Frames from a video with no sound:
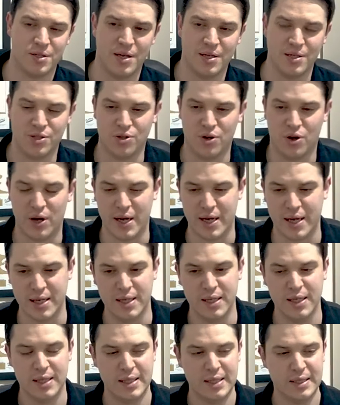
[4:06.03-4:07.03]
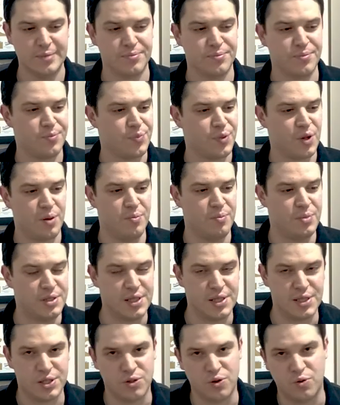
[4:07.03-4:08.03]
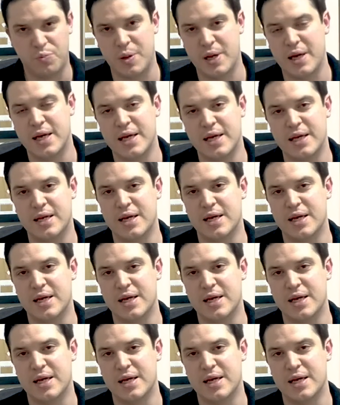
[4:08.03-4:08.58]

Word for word: It's not a medicinal pea,